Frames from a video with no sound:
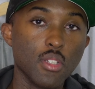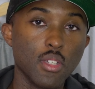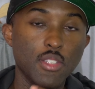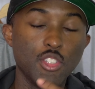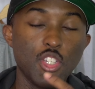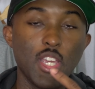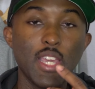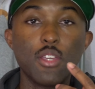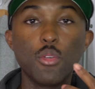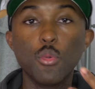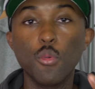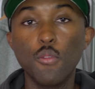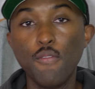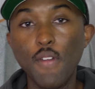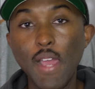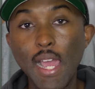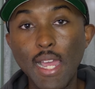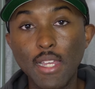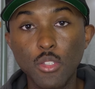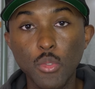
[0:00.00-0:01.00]
a J.Crew
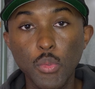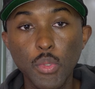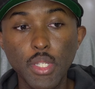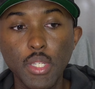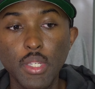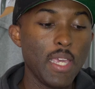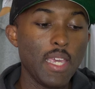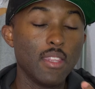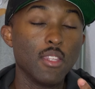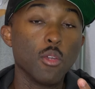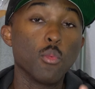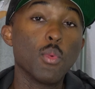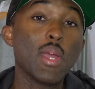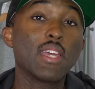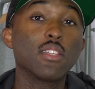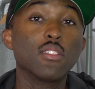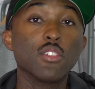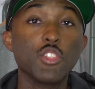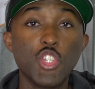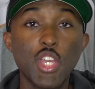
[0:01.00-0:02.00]
Factory and the
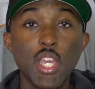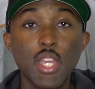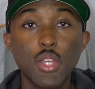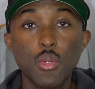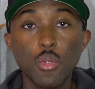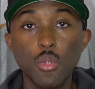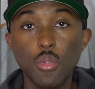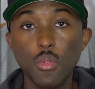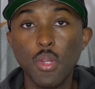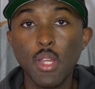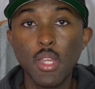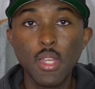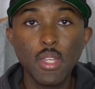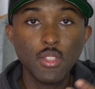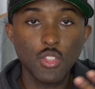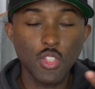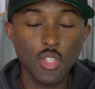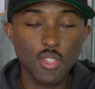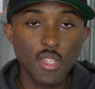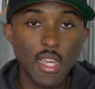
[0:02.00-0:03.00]
regular J.Crew.
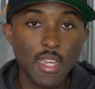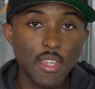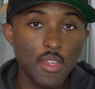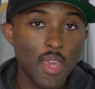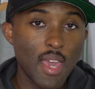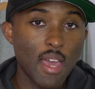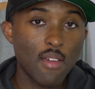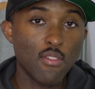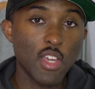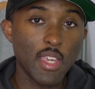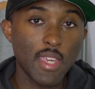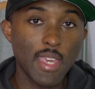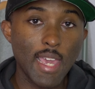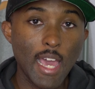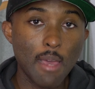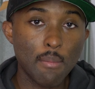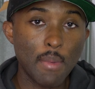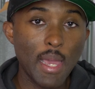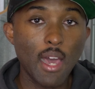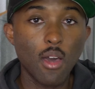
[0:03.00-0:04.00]
Just like you have a
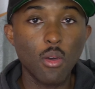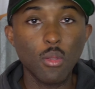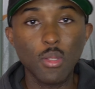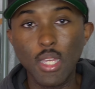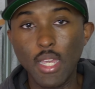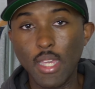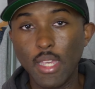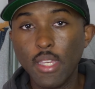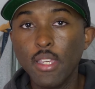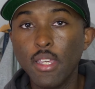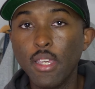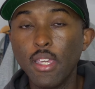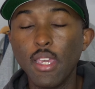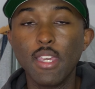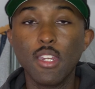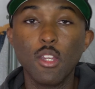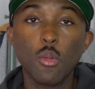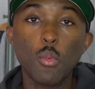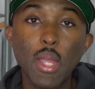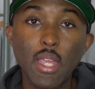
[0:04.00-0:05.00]
Gap outlet
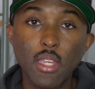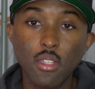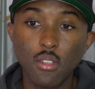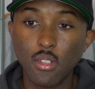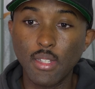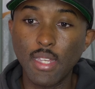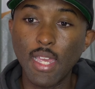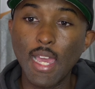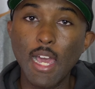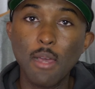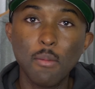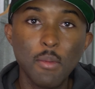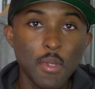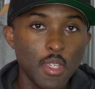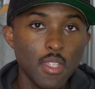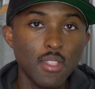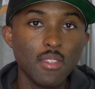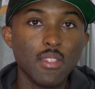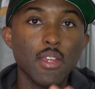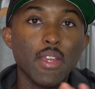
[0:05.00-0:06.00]
and a regular Gap,
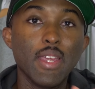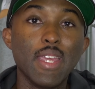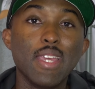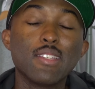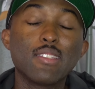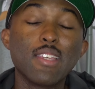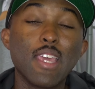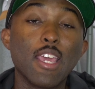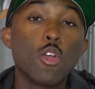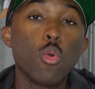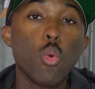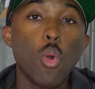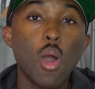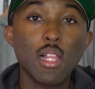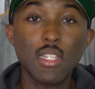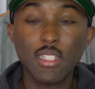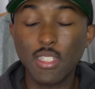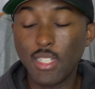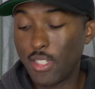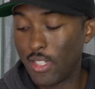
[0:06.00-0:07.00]
there is a
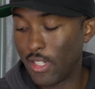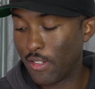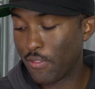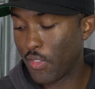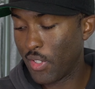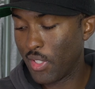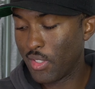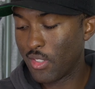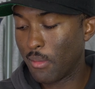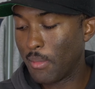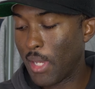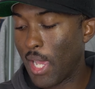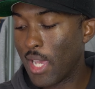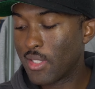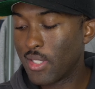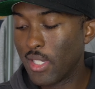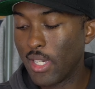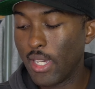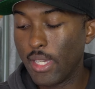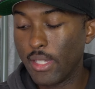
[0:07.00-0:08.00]
quality difference. I'm not
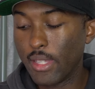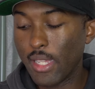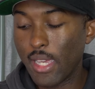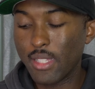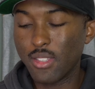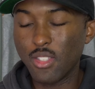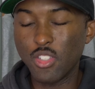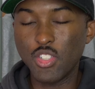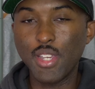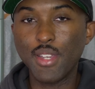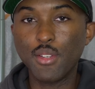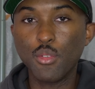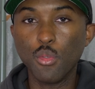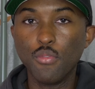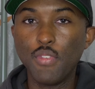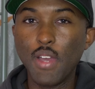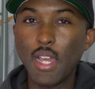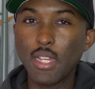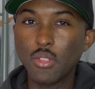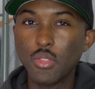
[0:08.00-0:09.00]
saying that the J.Crew
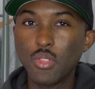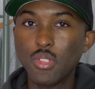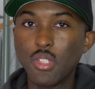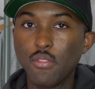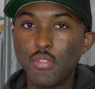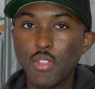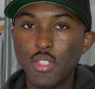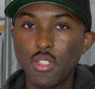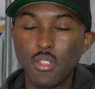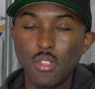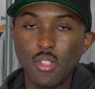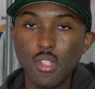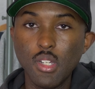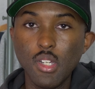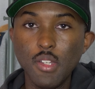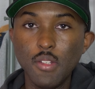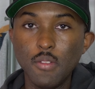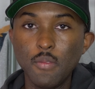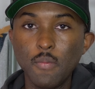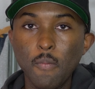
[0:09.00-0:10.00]
Factory stuff isn't
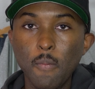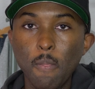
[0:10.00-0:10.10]
good,